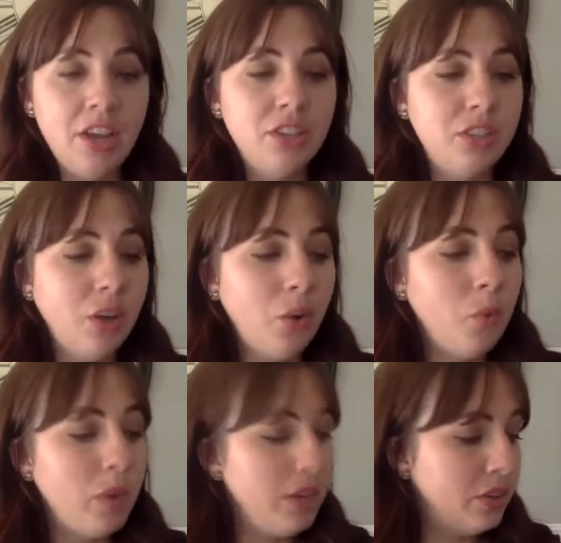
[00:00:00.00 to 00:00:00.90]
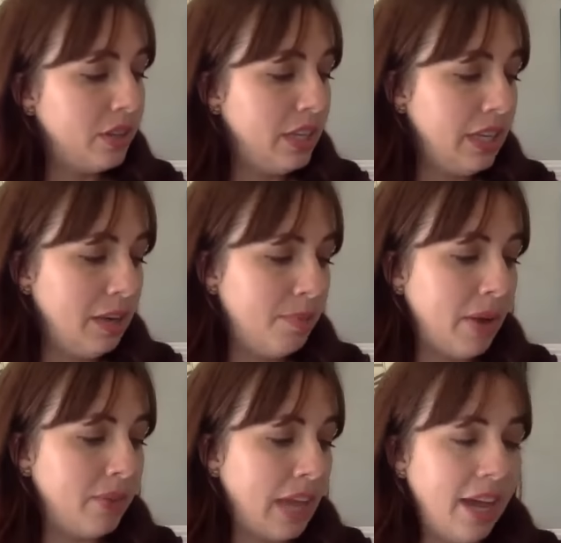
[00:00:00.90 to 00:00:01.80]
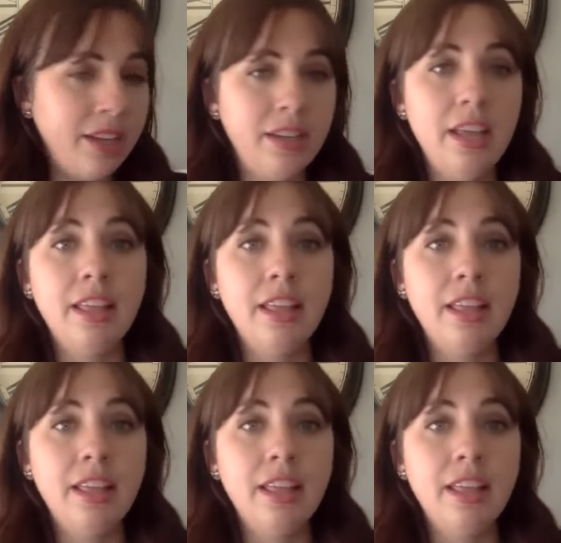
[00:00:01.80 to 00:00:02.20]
So when you're thinking about that,